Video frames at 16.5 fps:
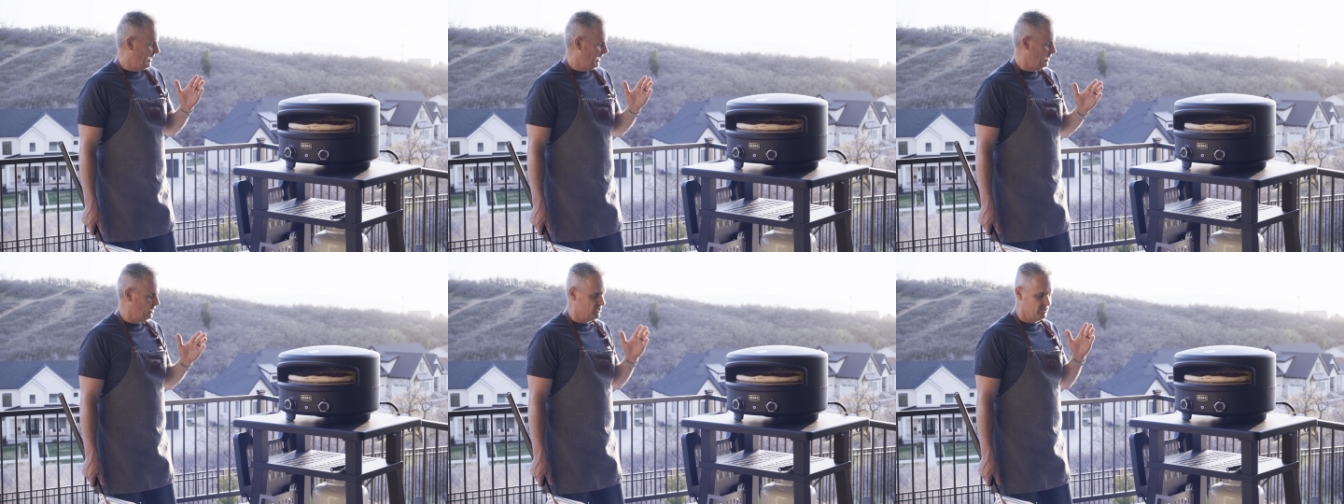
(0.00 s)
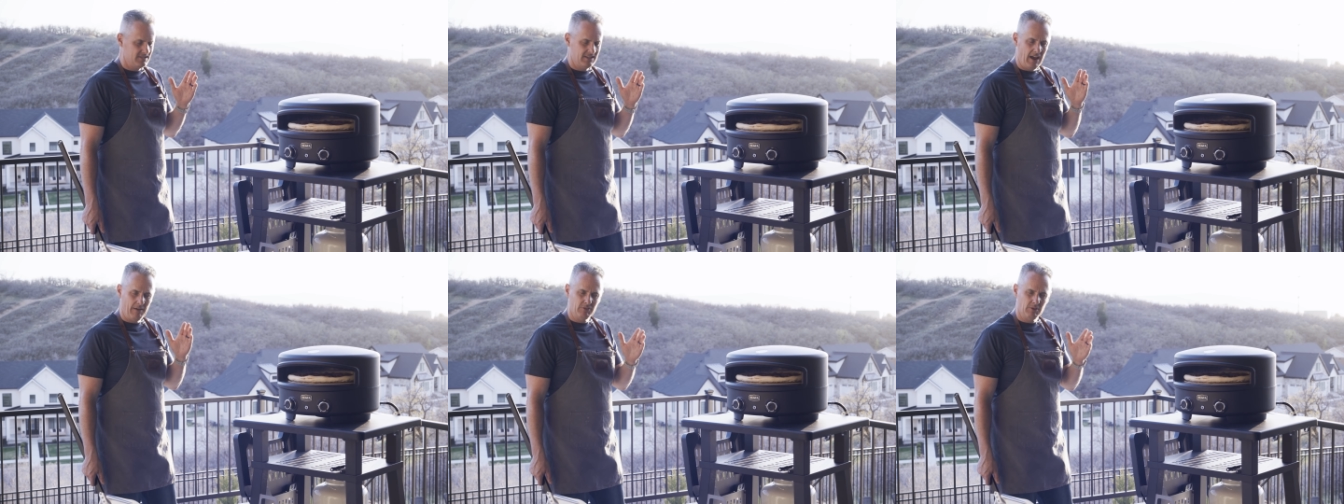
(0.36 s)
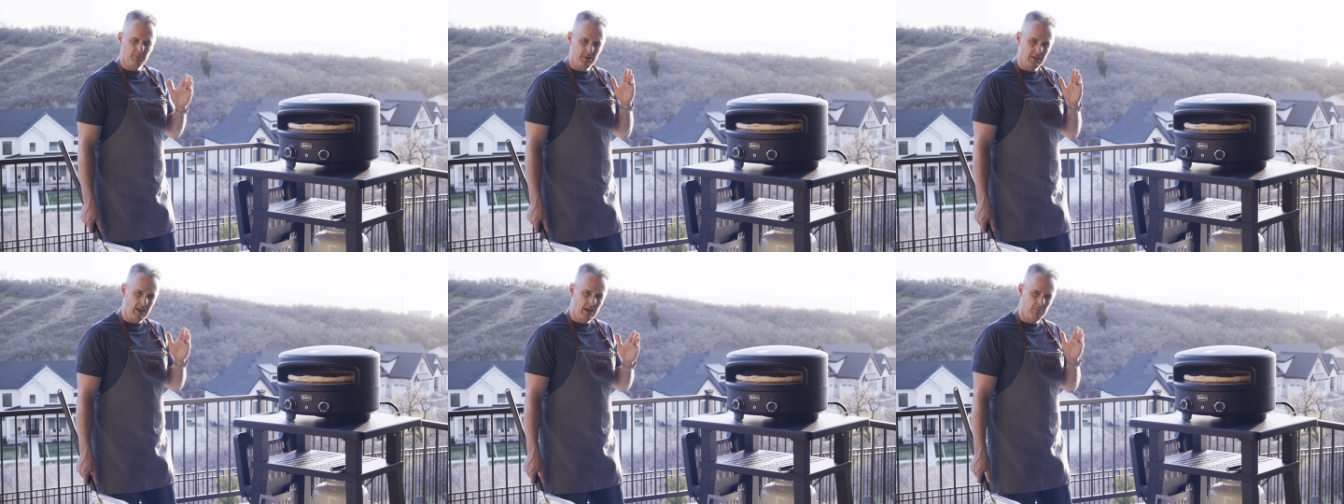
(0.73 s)
And you just have
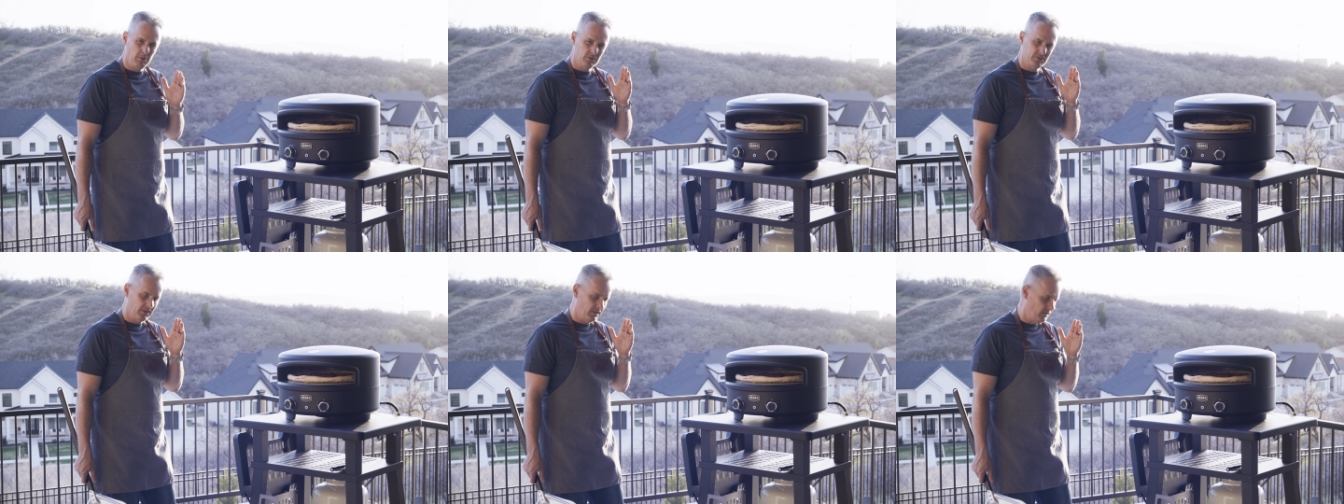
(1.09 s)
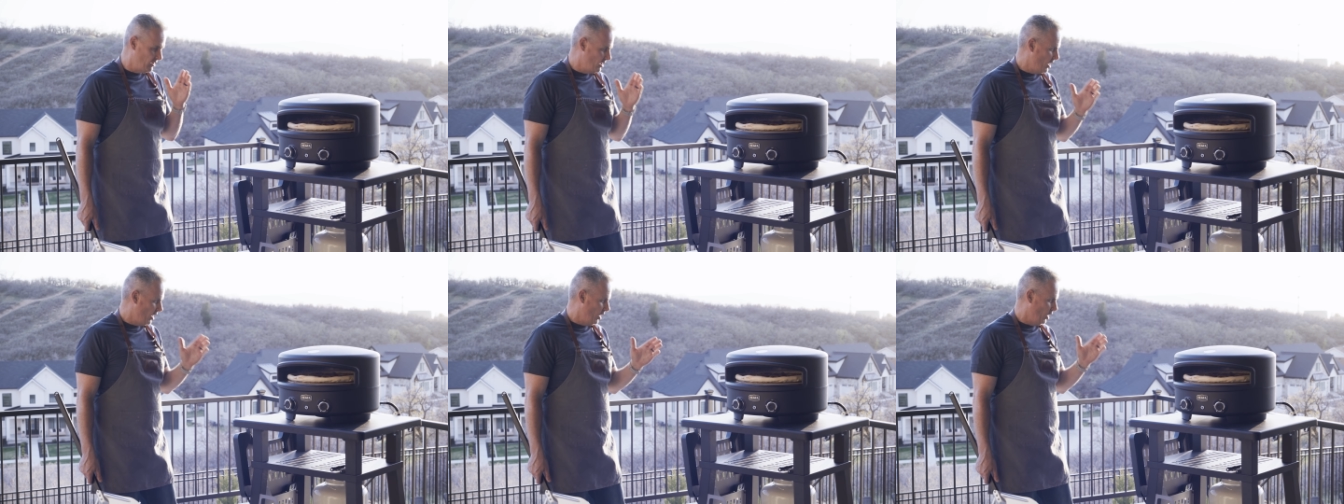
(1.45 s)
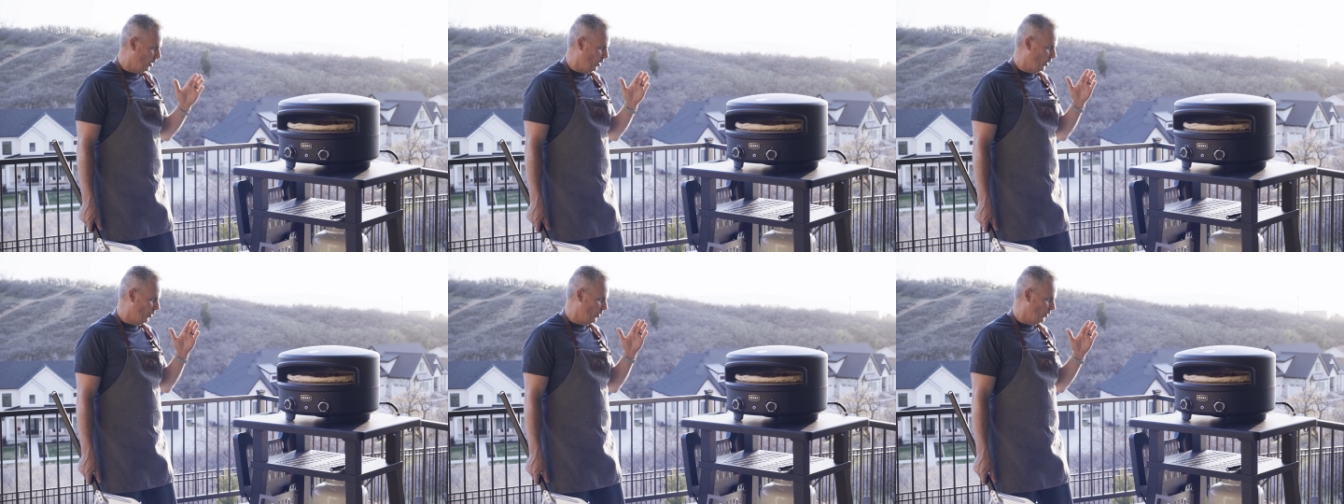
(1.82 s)
to be able to
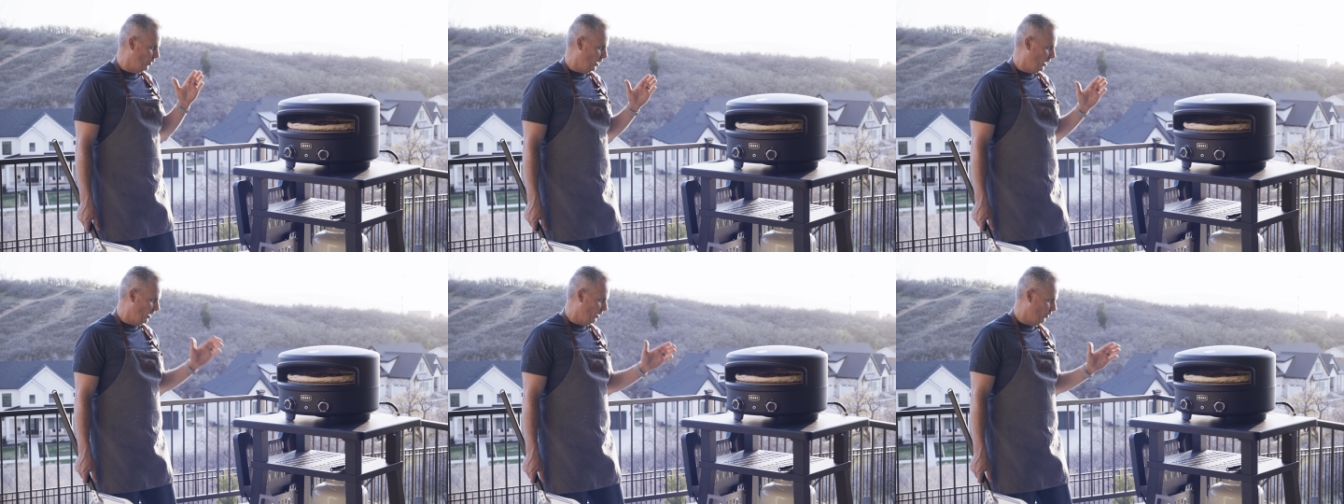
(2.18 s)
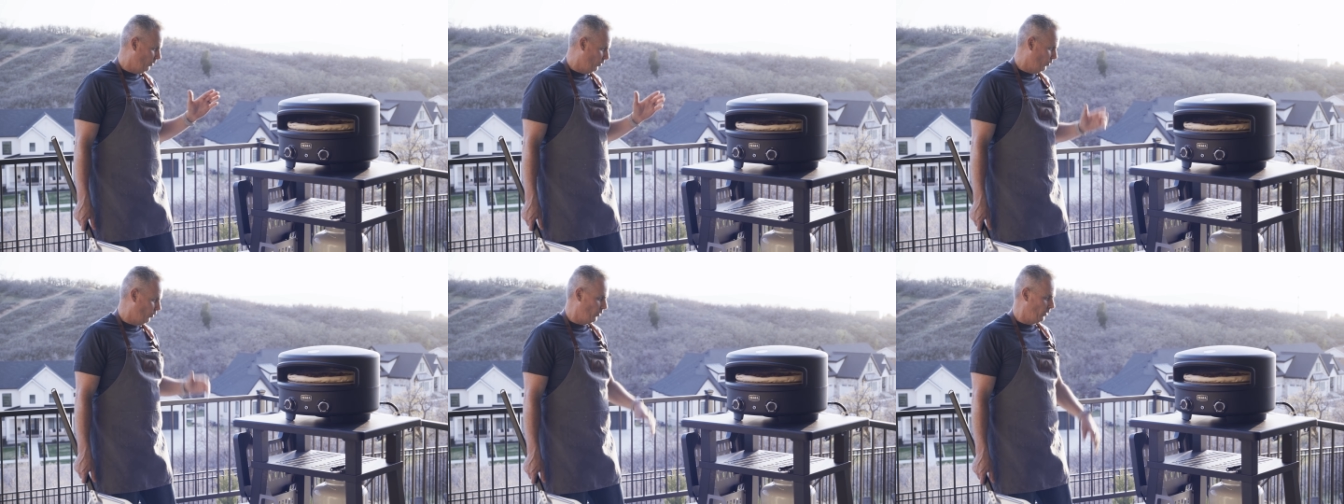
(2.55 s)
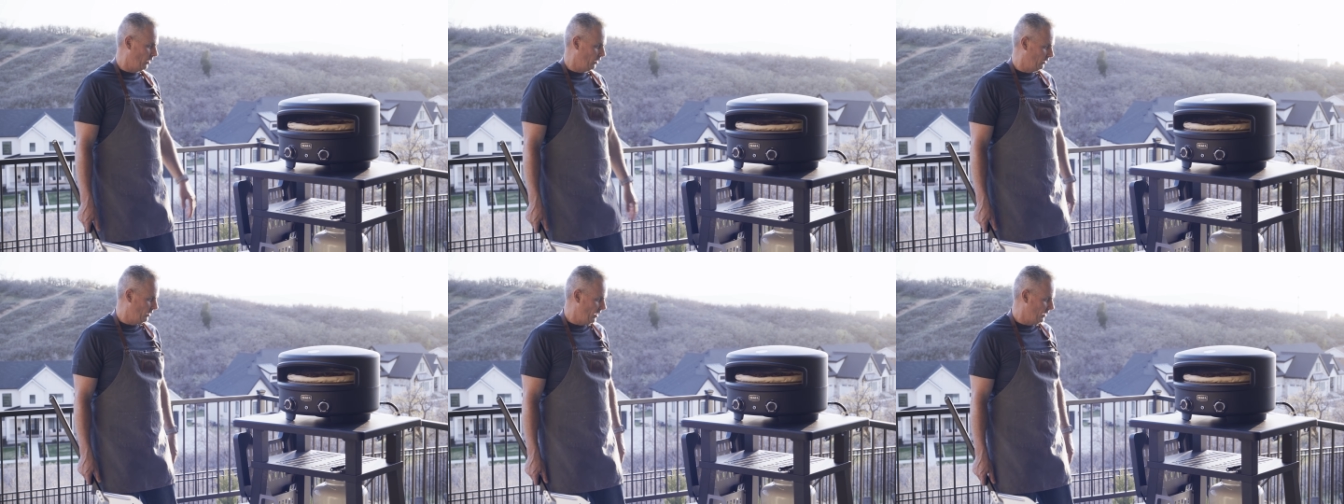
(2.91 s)
know
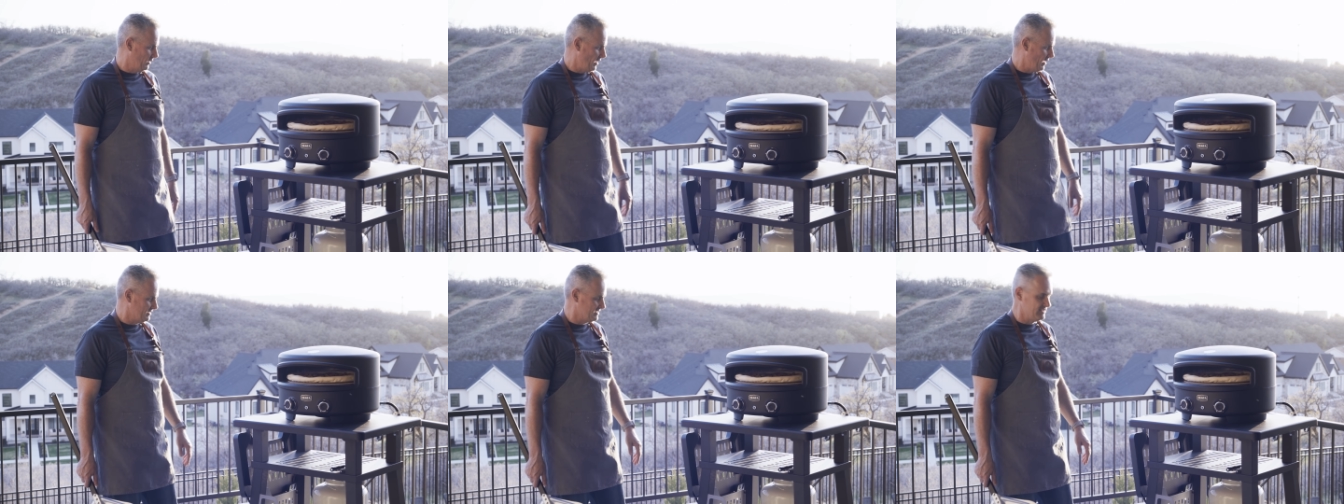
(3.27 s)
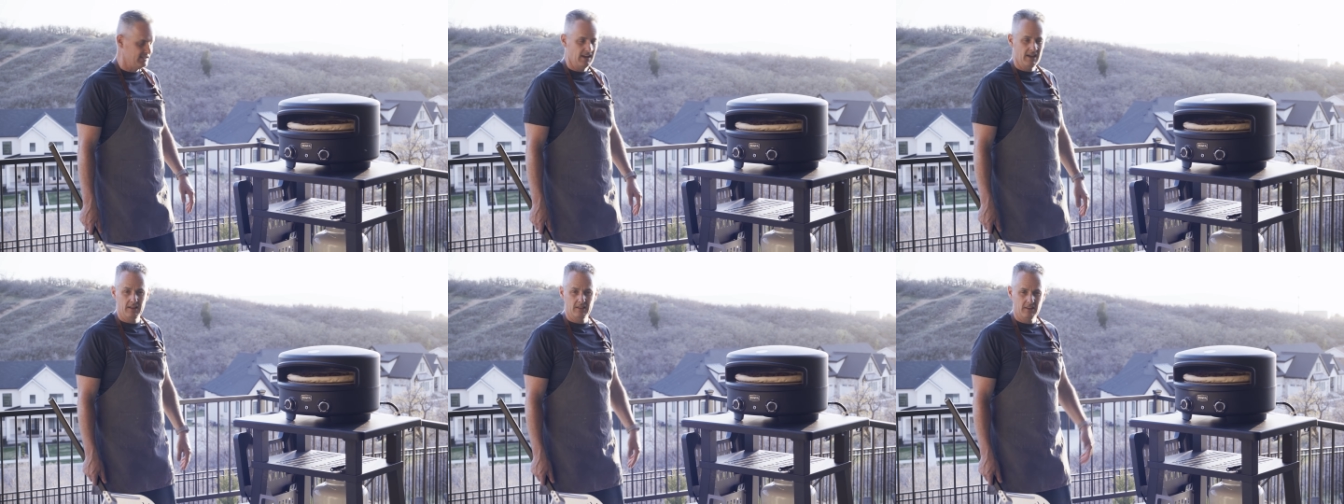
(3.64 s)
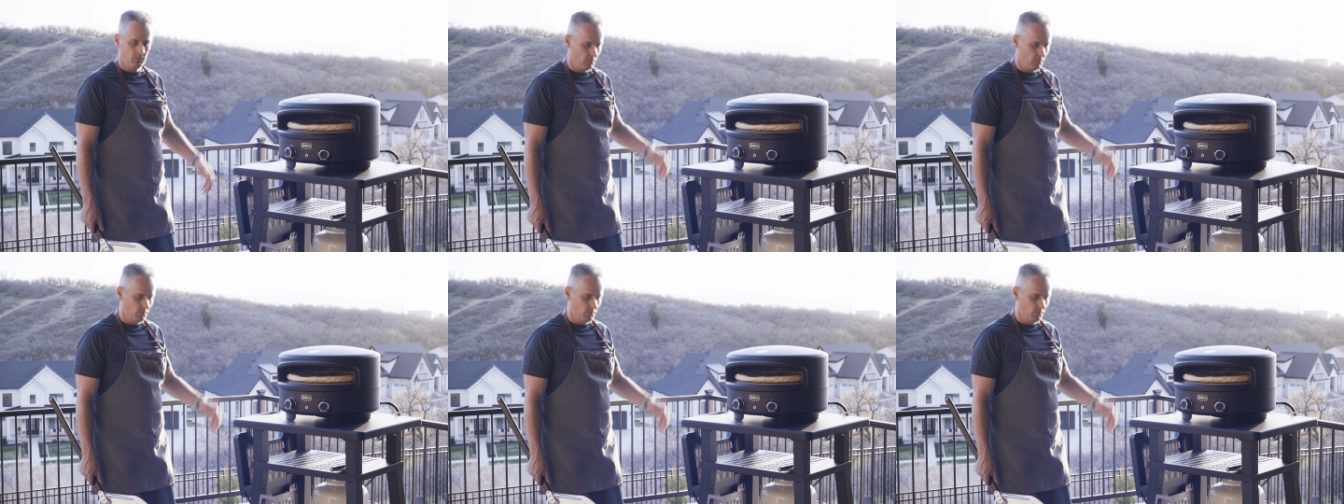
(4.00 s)
and see it,